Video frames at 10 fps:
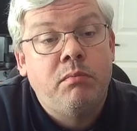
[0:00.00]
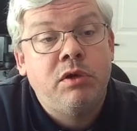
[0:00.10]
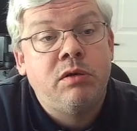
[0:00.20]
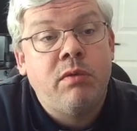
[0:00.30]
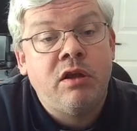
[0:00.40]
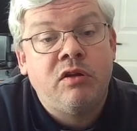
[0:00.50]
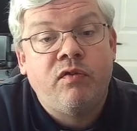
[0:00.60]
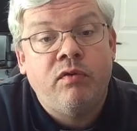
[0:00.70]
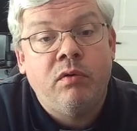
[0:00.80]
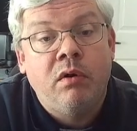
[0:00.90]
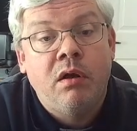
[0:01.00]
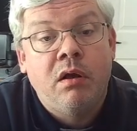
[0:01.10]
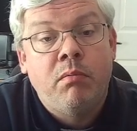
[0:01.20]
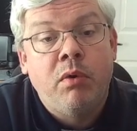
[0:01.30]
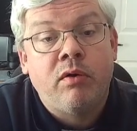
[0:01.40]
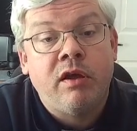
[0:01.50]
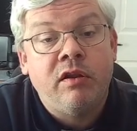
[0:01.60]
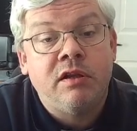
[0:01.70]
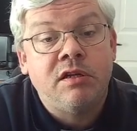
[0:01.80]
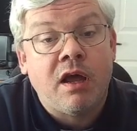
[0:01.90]
bishop h4, blocking the
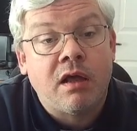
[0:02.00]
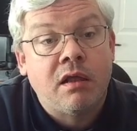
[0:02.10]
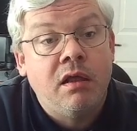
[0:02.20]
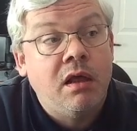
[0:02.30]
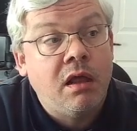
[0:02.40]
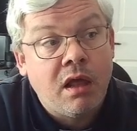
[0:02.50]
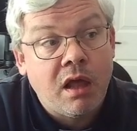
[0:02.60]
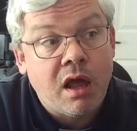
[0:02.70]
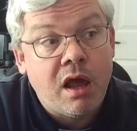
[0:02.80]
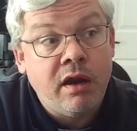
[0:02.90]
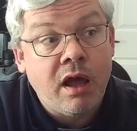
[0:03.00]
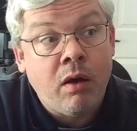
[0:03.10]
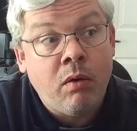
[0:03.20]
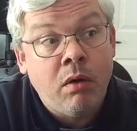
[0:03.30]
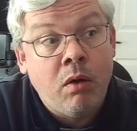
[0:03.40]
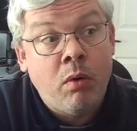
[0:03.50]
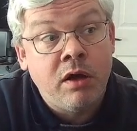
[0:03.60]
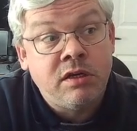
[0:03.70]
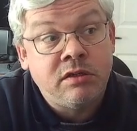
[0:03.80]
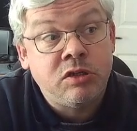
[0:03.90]
attack. And now white
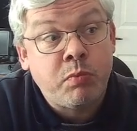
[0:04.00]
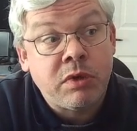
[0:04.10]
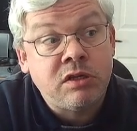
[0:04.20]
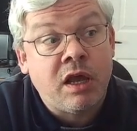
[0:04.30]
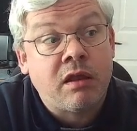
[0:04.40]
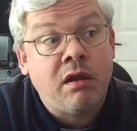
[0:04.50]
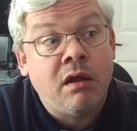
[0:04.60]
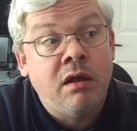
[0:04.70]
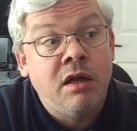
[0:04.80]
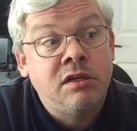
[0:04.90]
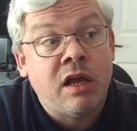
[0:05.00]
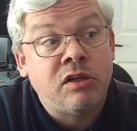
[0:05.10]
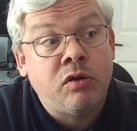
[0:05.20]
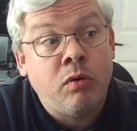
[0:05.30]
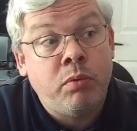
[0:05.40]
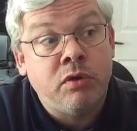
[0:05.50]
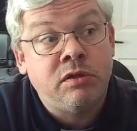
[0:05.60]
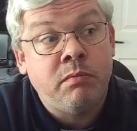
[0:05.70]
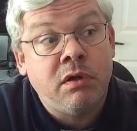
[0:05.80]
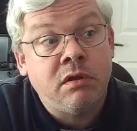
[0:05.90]
has a spectacular tactical
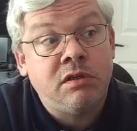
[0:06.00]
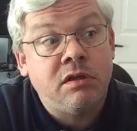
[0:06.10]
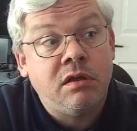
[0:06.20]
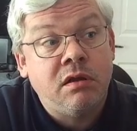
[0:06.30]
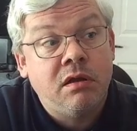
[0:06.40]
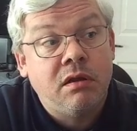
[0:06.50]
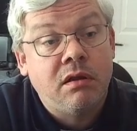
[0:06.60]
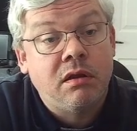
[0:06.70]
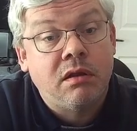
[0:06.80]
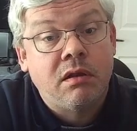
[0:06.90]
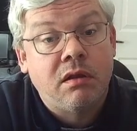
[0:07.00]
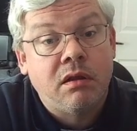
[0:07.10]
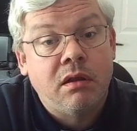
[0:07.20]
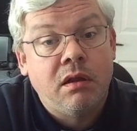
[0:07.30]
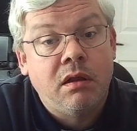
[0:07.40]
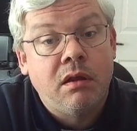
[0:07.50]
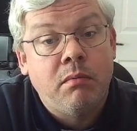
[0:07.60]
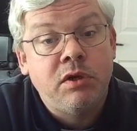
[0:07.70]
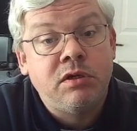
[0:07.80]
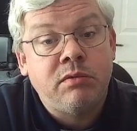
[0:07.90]
possibility.
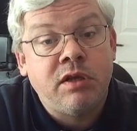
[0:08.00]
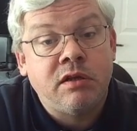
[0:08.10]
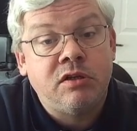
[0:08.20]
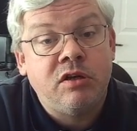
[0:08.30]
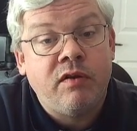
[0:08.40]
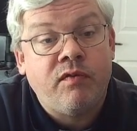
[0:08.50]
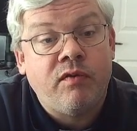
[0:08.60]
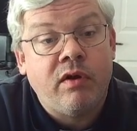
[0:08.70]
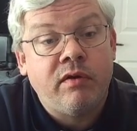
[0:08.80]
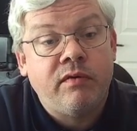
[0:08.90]
Bishop takes g5.